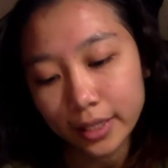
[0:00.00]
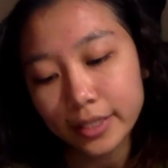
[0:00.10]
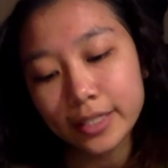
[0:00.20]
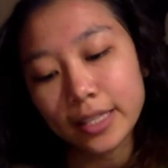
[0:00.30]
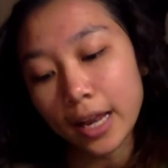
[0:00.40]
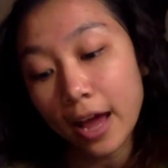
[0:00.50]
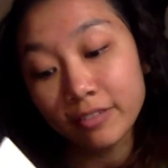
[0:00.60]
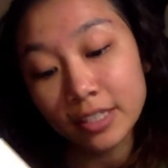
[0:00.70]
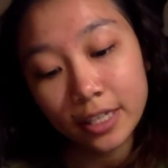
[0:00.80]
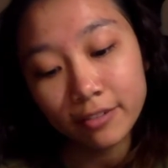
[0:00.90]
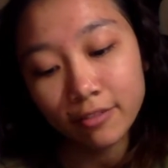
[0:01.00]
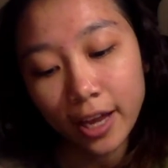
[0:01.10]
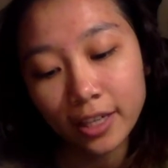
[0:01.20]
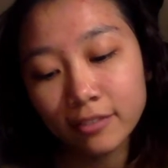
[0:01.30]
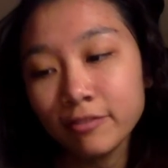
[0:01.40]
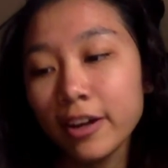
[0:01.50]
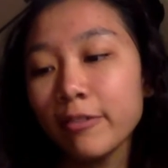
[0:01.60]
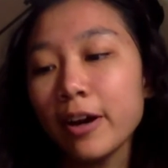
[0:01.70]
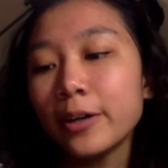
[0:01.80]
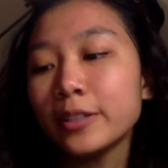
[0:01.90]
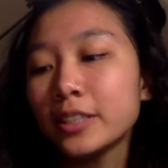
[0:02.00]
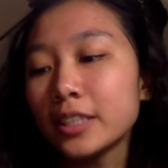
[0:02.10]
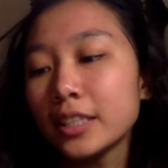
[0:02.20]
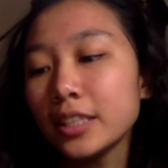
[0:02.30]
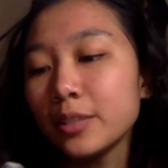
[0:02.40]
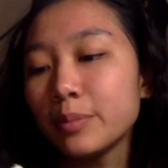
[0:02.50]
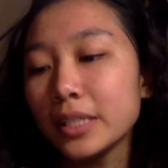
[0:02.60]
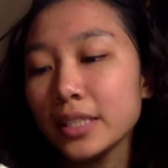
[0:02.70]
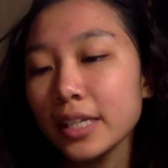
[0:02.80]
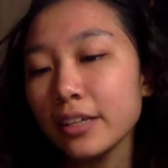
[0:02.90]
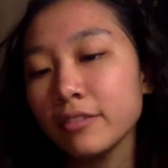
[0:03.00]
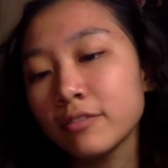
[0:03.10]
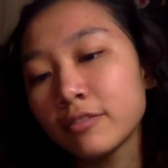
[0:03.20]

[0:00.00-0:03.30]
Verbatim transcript: we said have a safe flight and farewell and to be safe.